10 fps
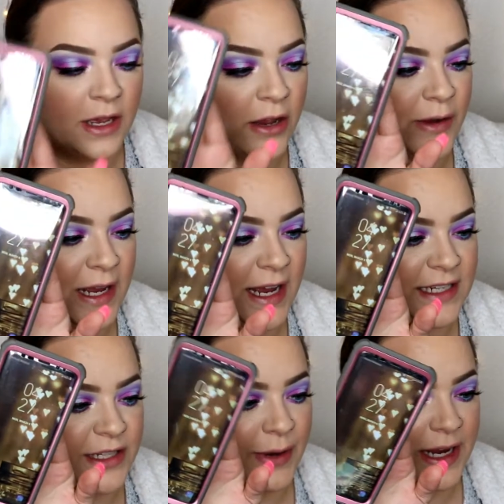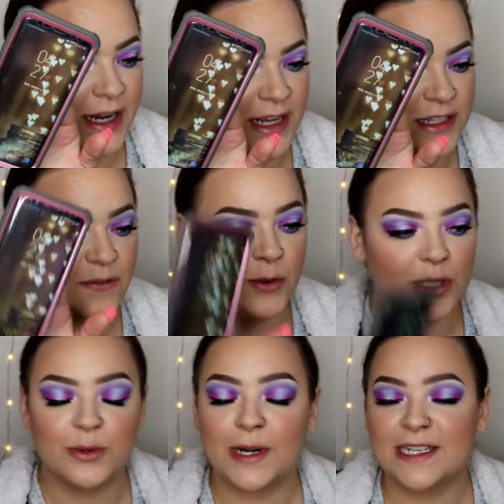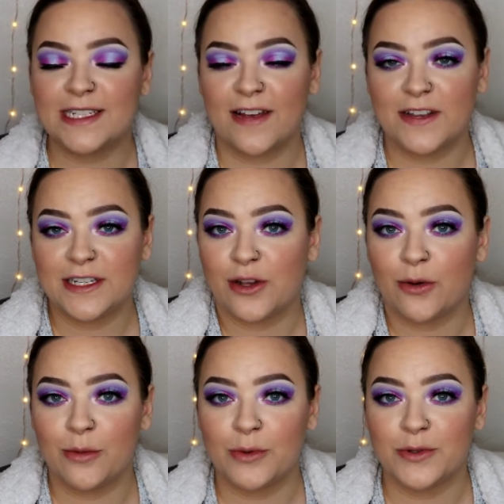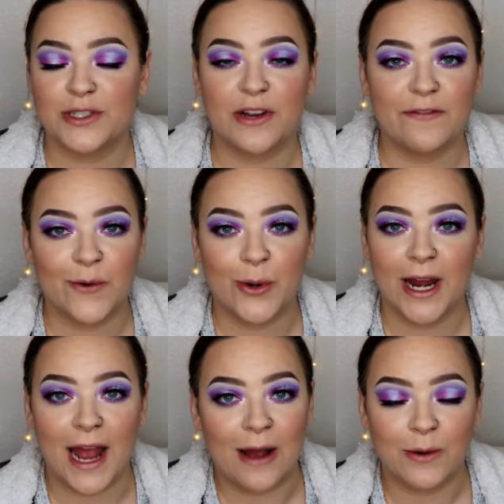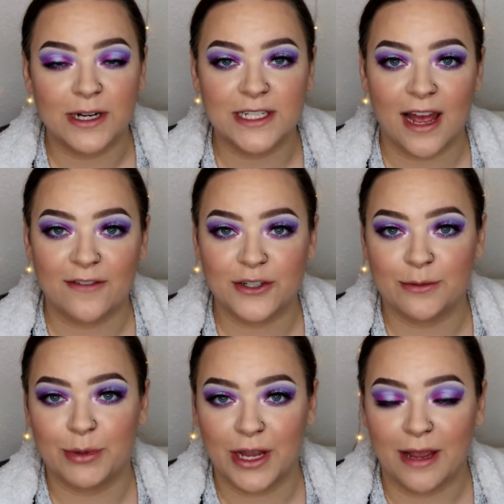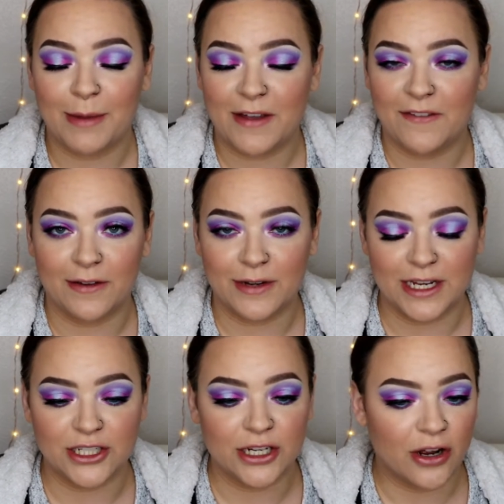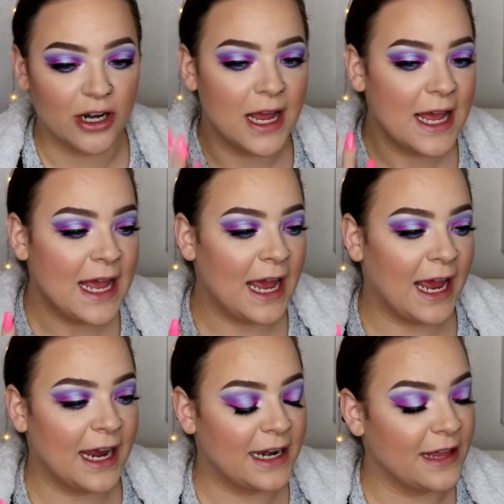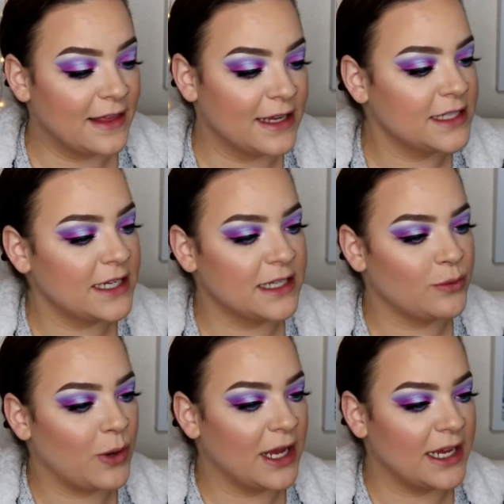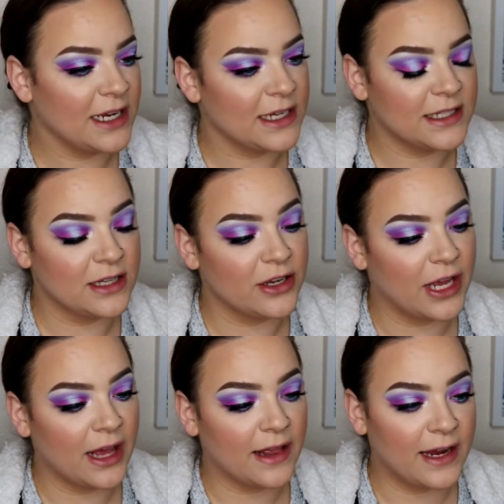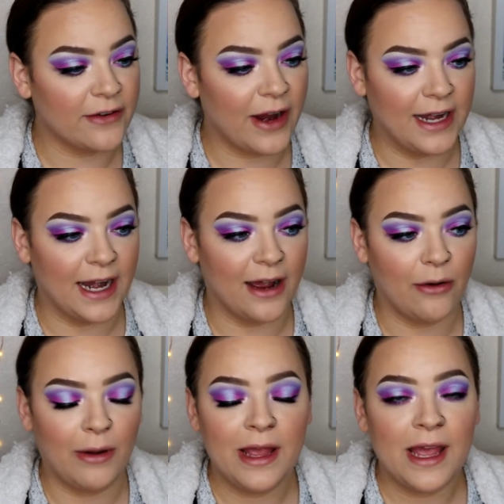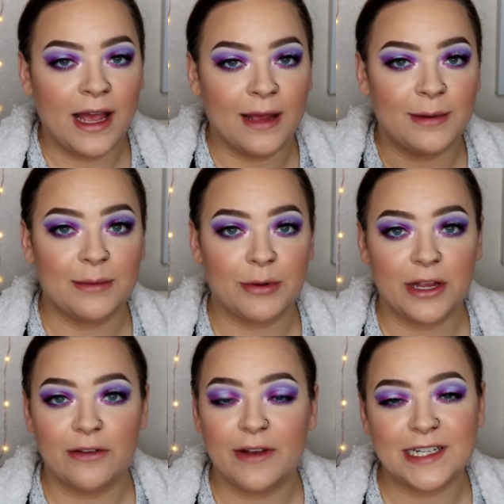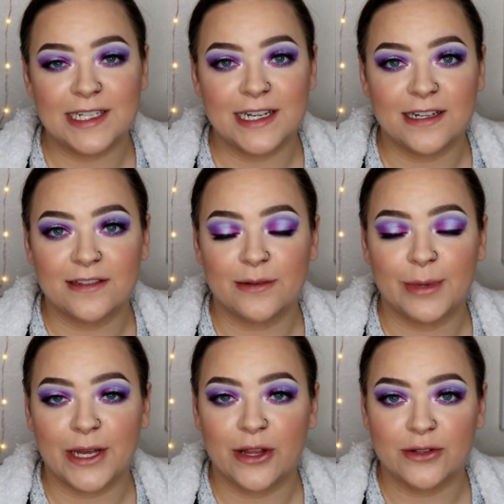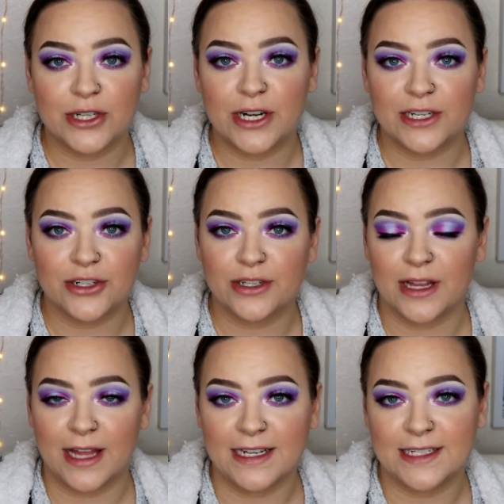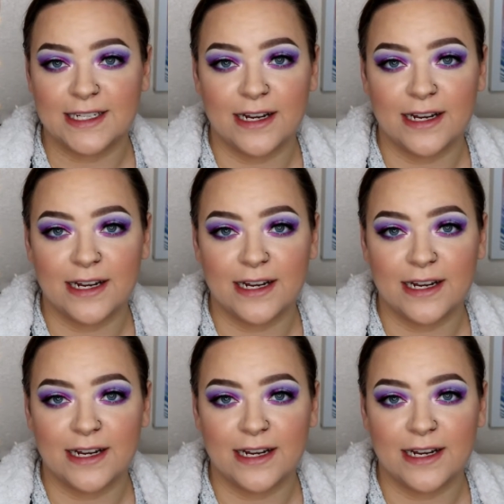Okay guys, so it is 4:27, so almost 4 hours after putting my foundation on, and this is what it is looking like right now. I'm gonna bring you guys in a little bit closer and turn the lights